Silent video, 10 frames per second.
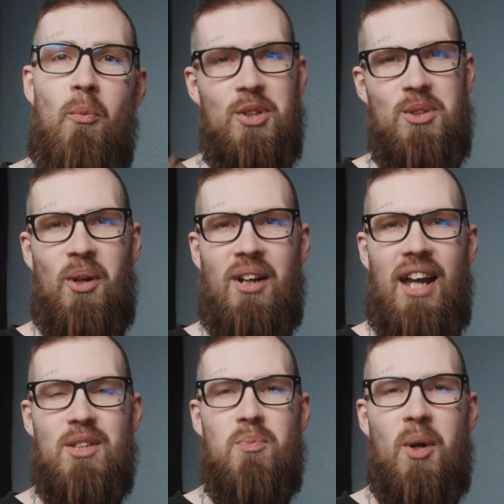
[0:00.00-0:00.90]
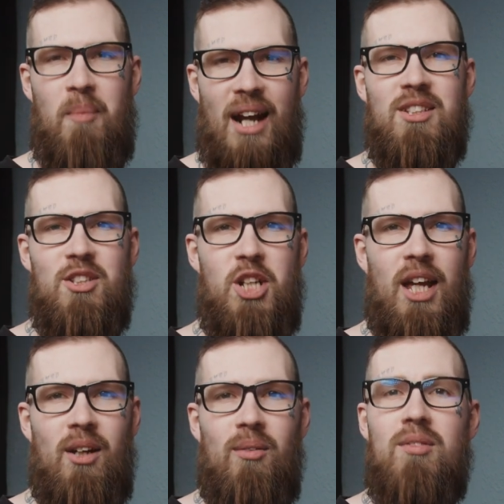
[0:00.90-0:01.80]
What's going on guys? Welcome back to the
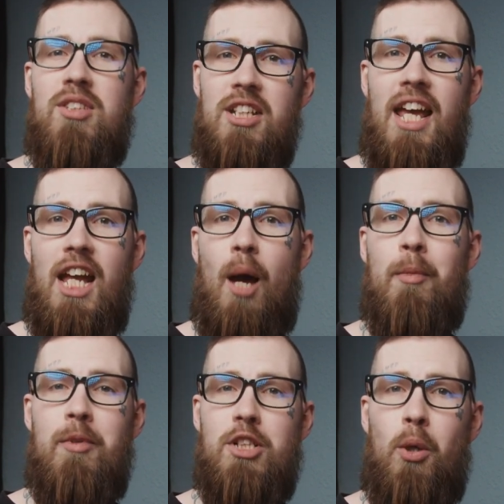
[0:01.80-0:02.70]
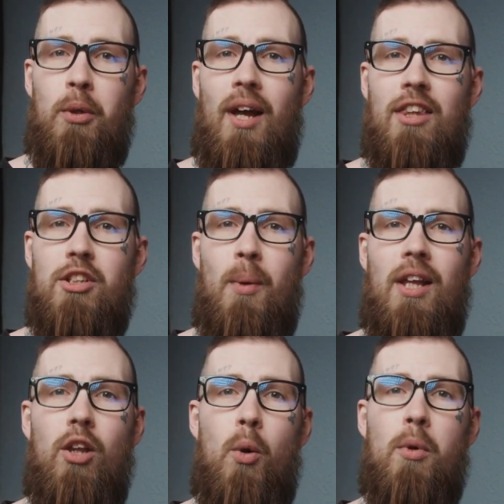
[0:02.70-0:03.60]
channel. Today, I'm gonna to be showing you how to do a
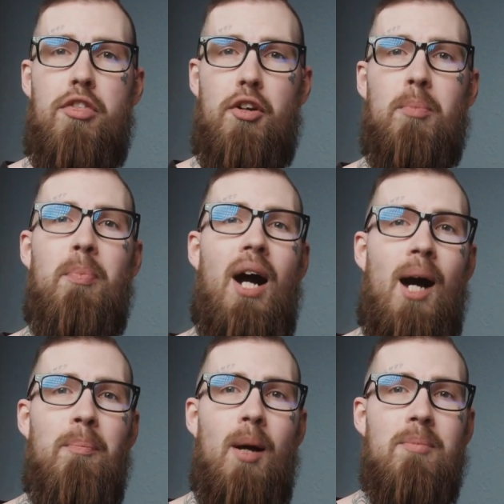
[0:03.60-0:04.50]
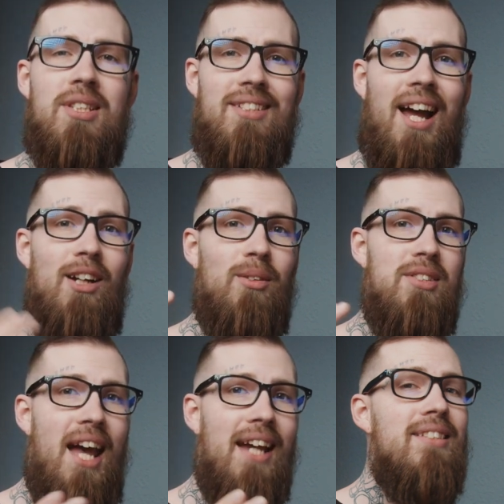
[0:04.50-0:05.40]
lower third pop-up style
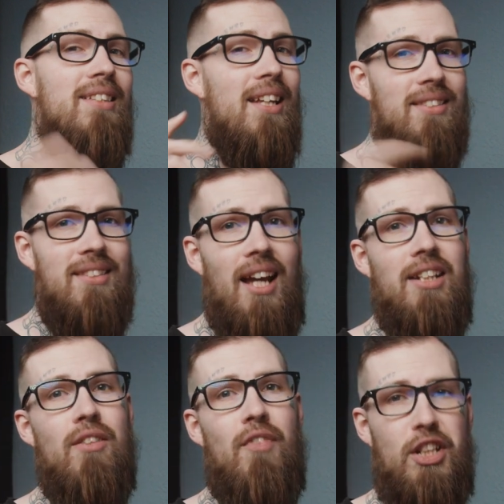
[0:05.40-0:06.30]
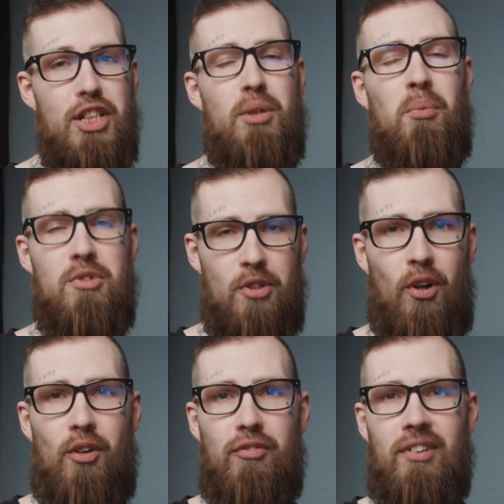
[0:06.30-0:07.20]
text inside DaVinci
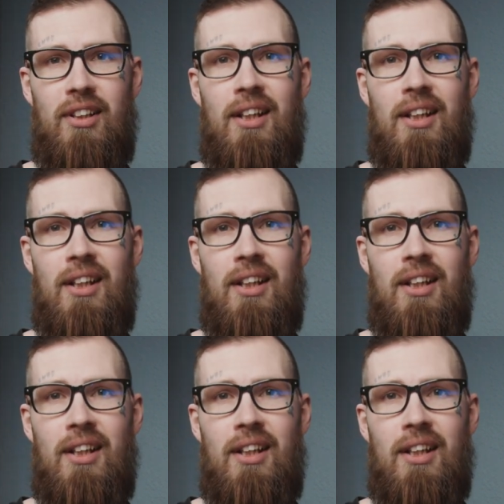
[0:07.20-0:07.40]
Resolve.